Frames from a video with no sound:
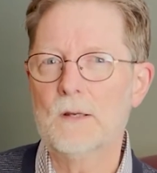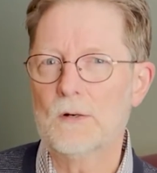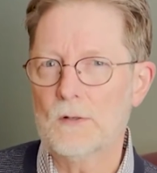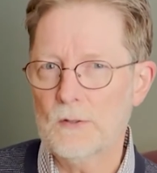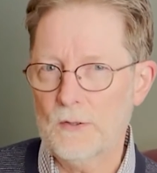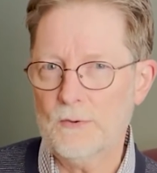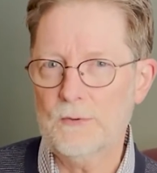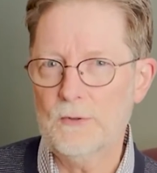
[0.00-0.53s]

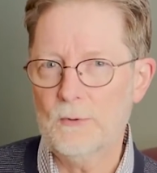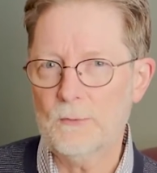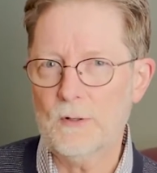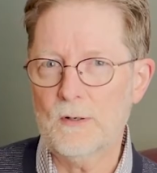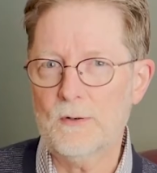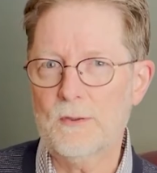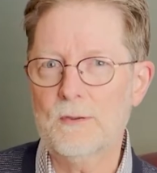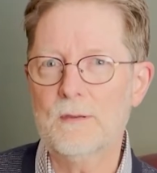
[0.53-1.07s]
Earth to
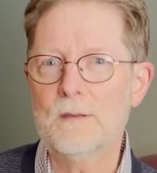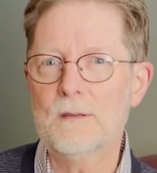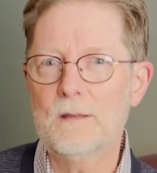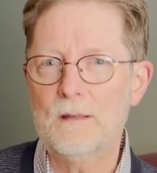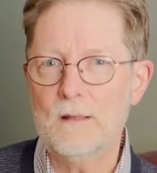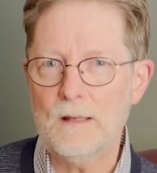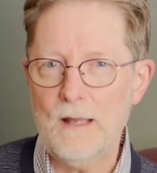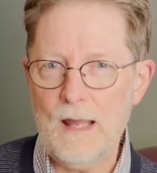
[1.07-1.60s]
earth,
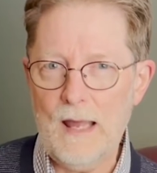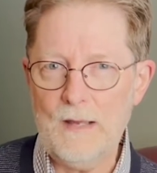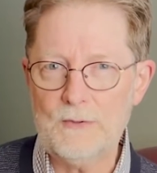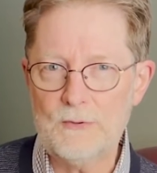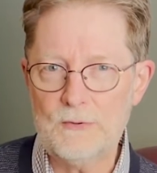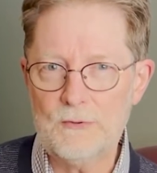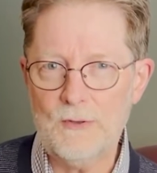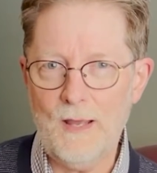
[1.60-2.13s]

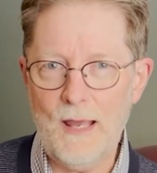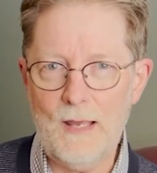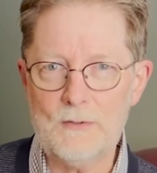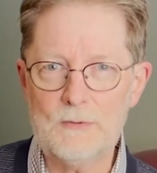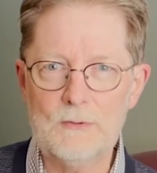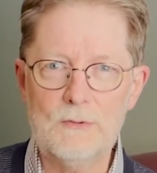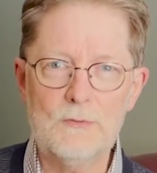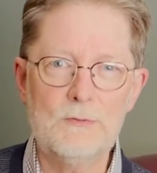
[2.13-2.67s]
ashes to
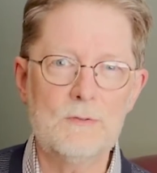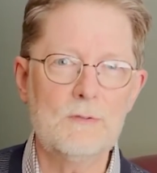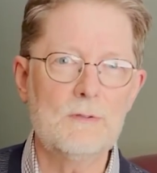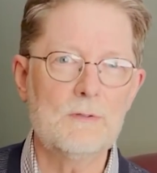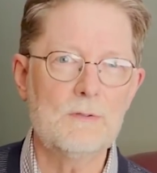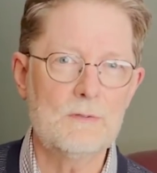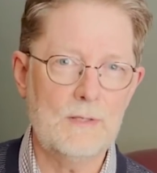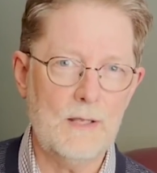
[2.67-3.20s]
ashes,
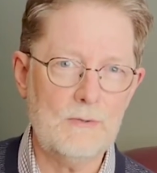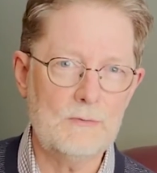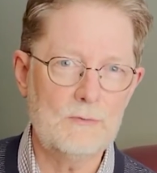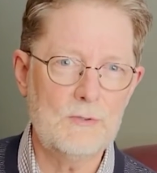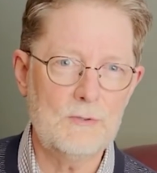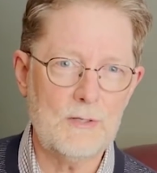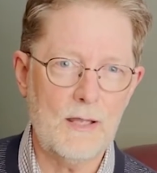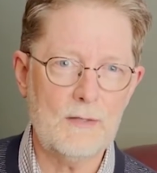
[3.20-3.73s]
dust
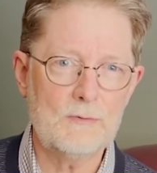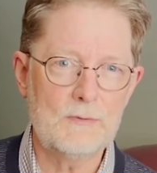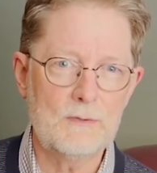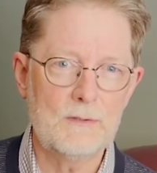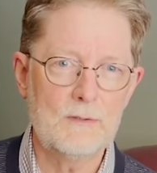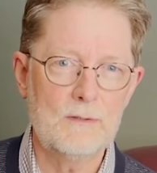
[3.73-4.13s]
to dust.